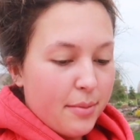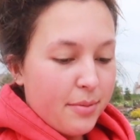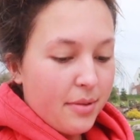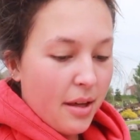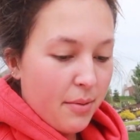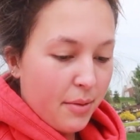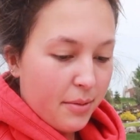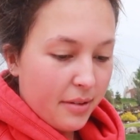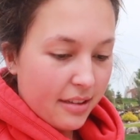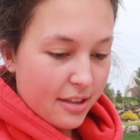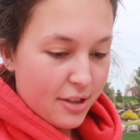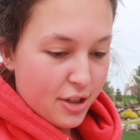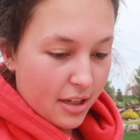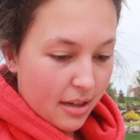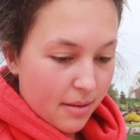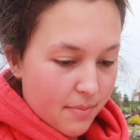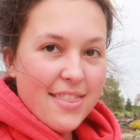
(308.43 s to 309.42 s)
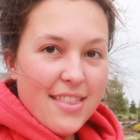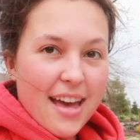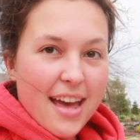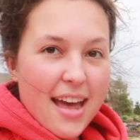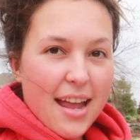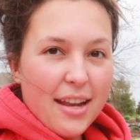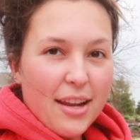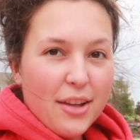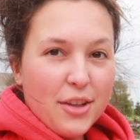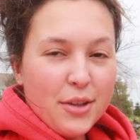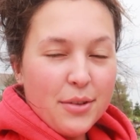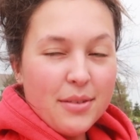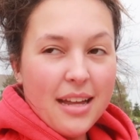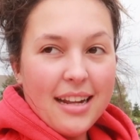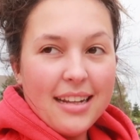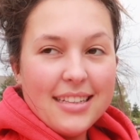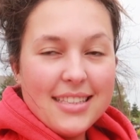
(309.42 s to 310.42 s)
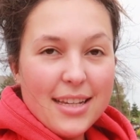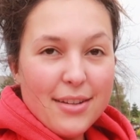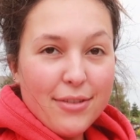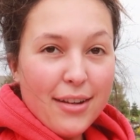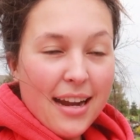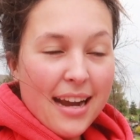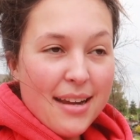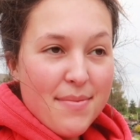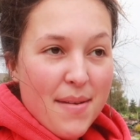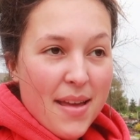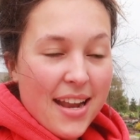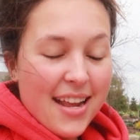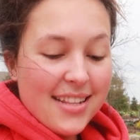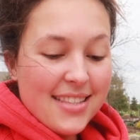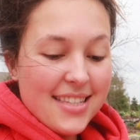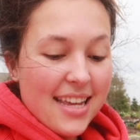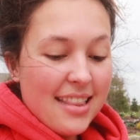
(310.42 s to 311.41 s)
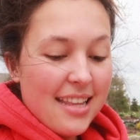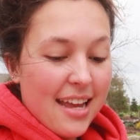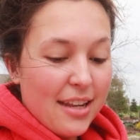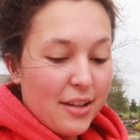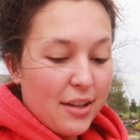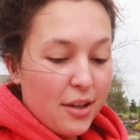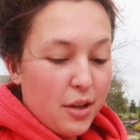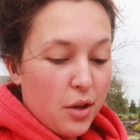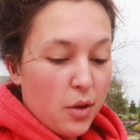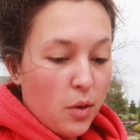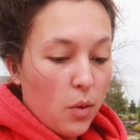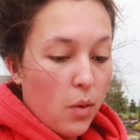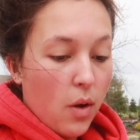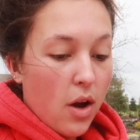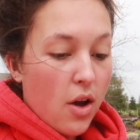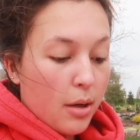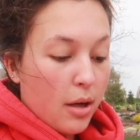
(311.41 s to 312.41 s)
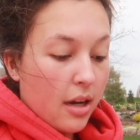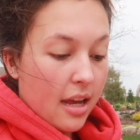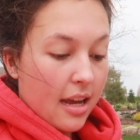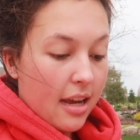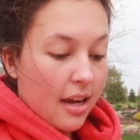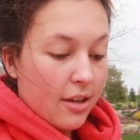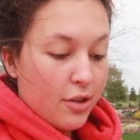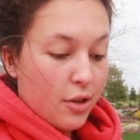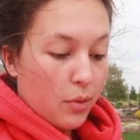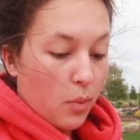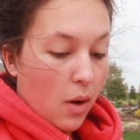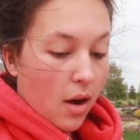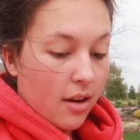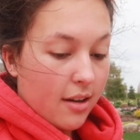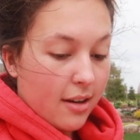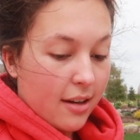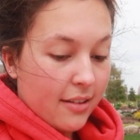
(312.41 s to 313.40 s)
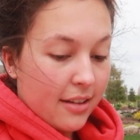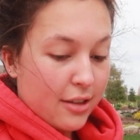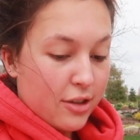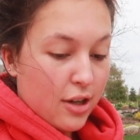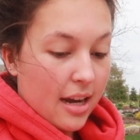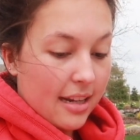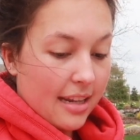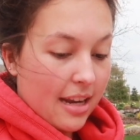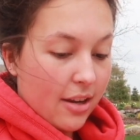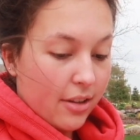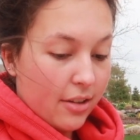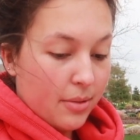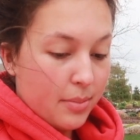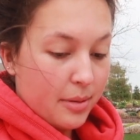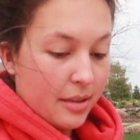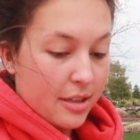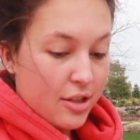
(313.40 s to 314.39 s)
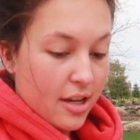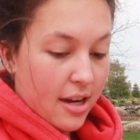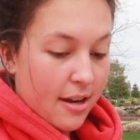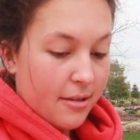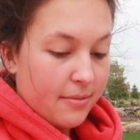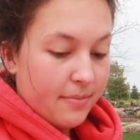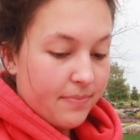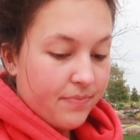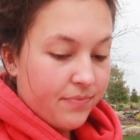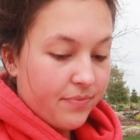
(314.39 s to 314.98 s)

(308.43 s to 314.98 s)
They were really cheap. And then you let it sit for 8 minutes, and then you put it underwater and like try to get all the bleach out,